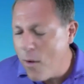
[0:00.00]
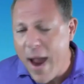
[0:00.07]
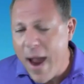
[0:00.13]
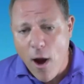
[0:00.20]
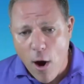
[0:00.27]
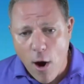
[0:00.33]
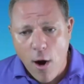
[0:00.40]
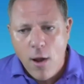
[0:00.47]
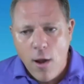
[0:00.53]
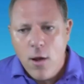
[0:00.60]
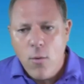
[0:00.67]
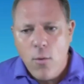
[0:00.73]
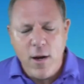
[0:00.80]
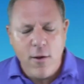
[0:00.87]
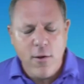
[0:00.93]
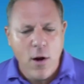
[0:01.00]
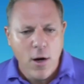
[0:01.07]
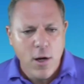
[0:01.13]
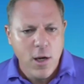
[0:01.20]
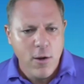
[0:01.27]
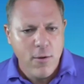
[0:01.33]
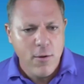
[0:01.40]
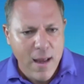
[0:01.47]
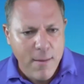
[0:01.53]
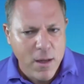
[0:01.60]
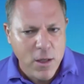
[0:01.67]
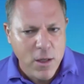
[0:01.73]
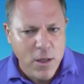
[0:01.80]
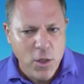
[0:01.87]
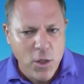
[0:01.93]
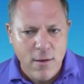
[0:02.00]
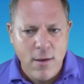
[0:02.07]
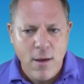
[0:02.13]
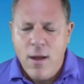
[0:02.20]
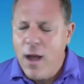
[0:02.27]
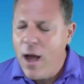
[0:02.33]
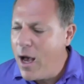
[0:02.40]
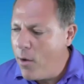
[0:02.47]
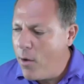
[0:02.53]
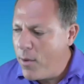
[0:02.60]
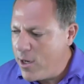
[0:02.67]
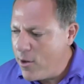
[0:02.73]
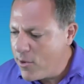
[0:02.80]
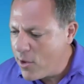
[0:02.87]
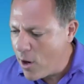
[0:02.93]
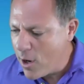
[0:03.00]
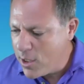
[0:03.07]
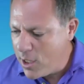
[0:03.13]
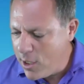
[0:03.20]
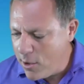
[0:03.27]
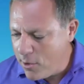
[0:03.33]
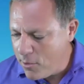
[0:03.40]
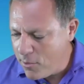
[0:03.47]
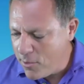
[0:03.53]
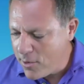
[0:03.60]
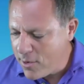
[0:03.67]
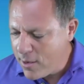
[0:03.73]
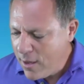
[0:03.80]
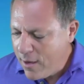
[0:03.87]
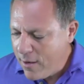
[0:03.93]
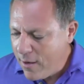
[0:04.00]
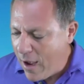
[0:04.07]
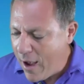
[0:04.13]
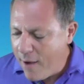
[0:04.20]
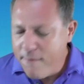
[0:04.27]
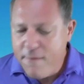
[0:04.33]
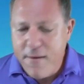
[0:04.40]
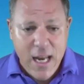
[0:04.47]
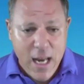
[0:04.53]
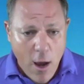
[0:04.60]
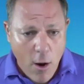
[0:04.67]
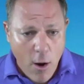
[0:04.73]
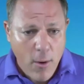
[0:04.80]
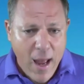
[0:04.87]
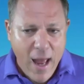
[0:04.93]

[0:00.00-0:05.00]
grayer when you start to use images uh, when you start to use uh, video,